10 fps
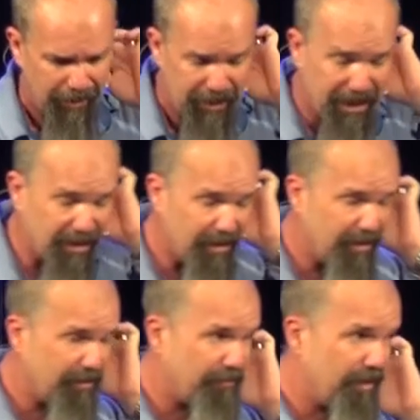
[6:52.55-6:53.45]
You see,
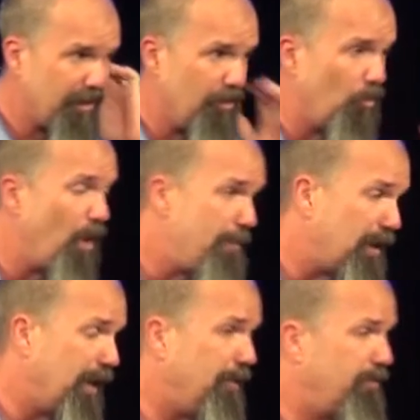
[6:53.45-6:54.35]
we
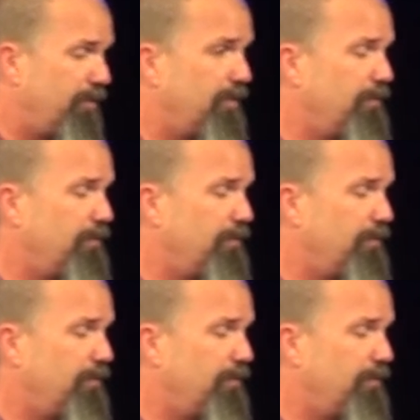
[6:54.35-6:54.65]
believe,